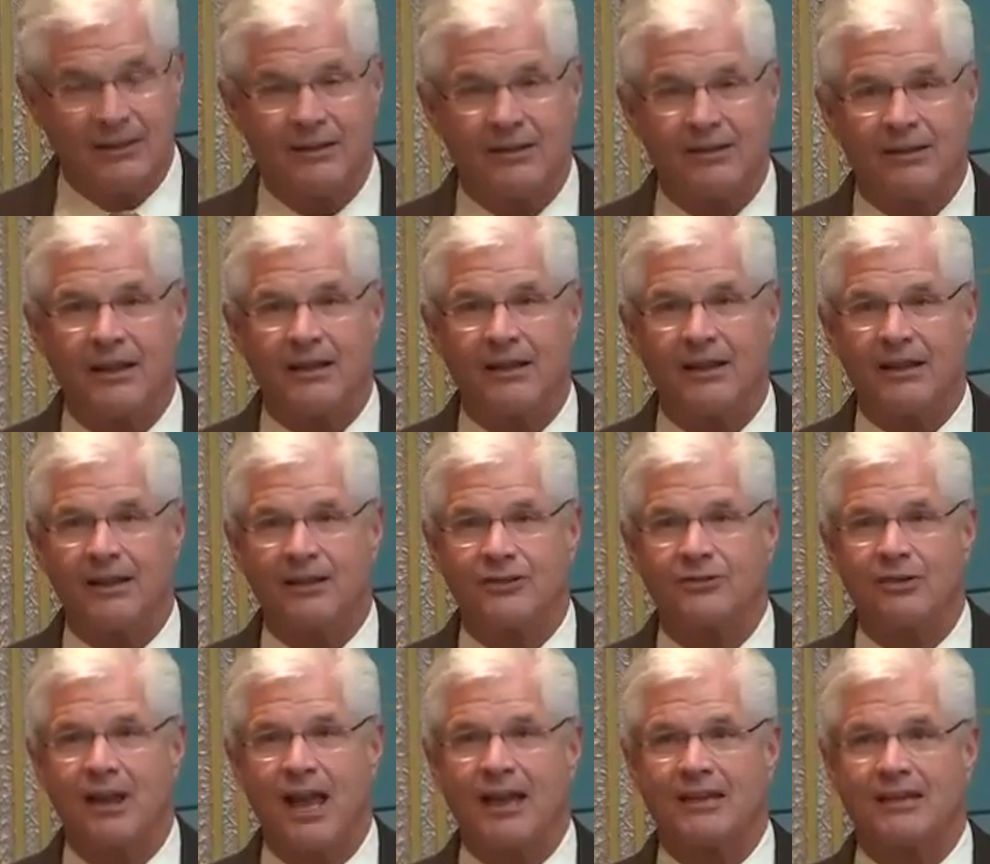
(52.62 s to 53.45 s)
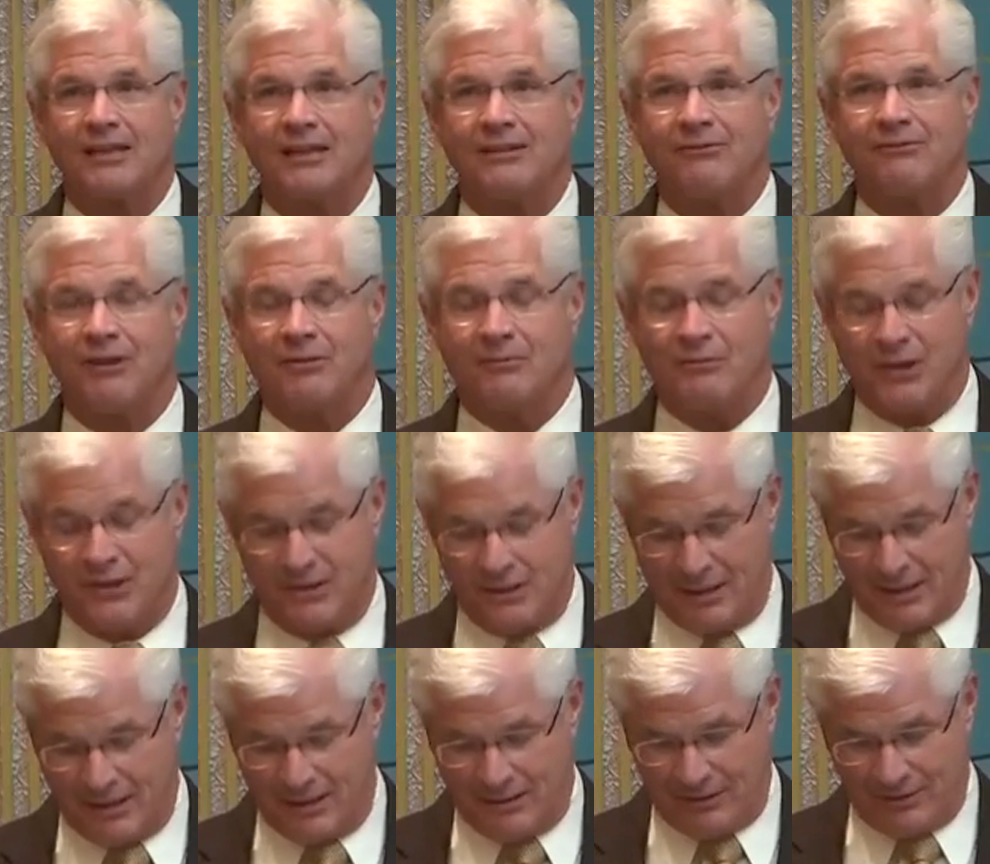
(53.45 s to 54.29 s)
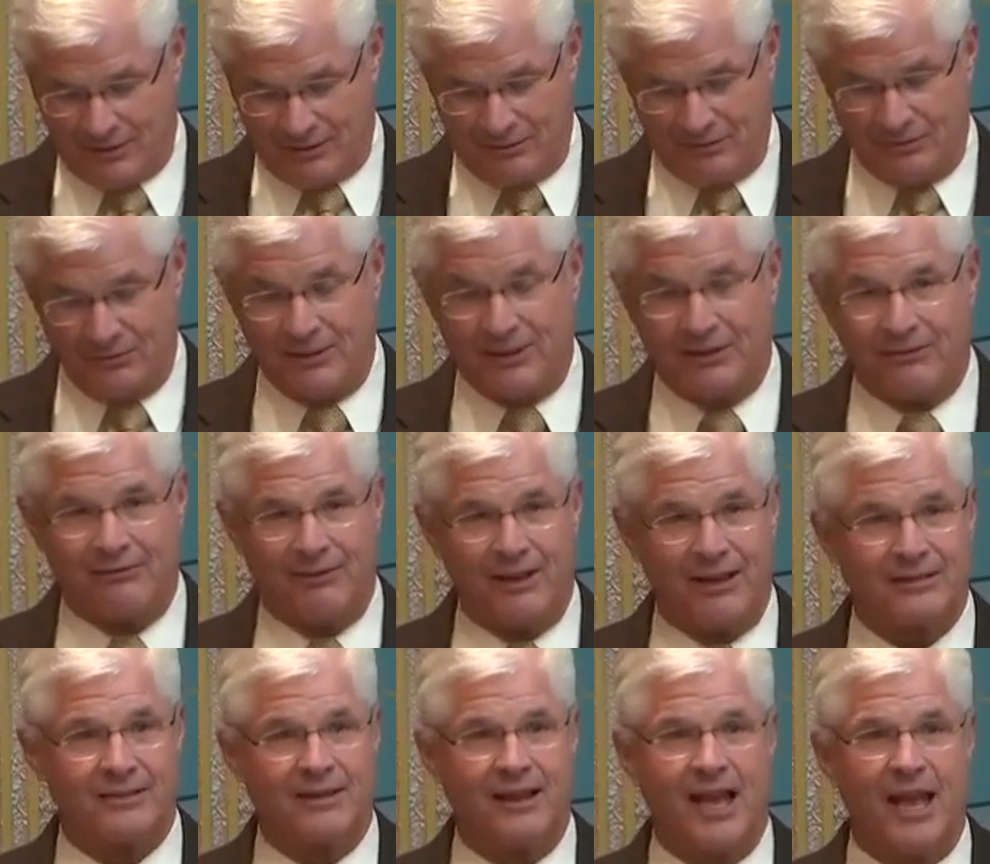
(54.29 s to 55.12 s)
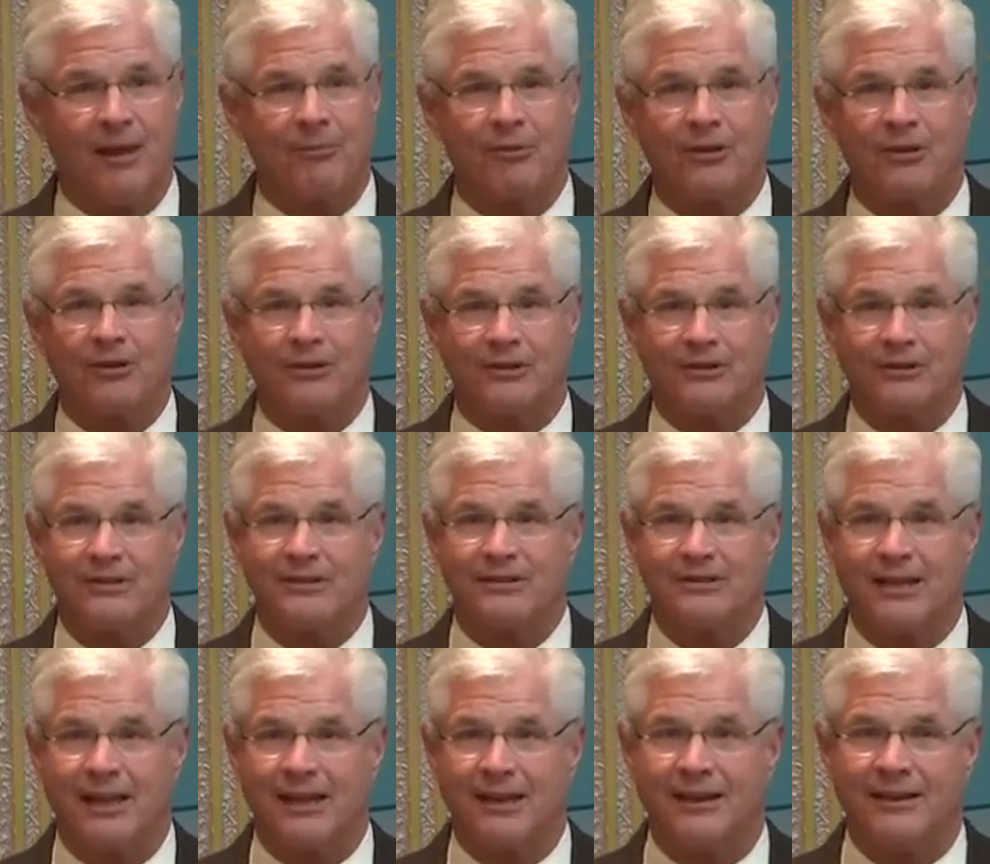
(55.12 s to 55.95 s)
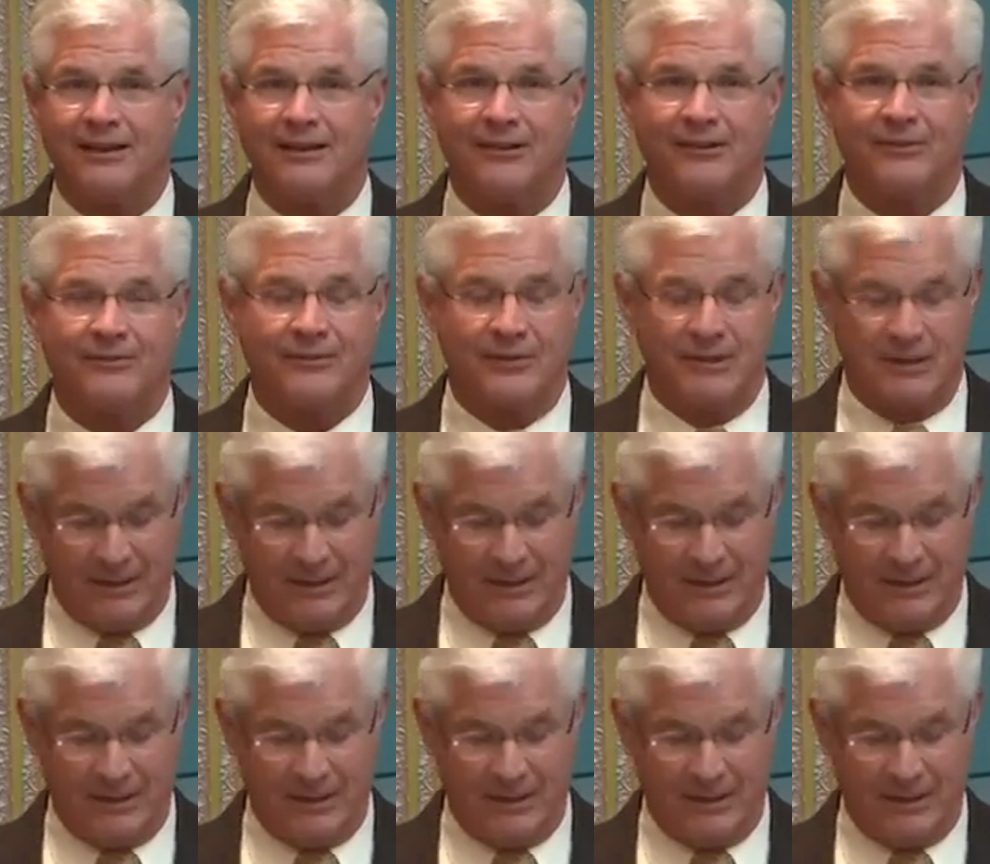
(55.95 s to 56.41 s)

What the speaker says: attractive in Michigan to invest capital and stay here.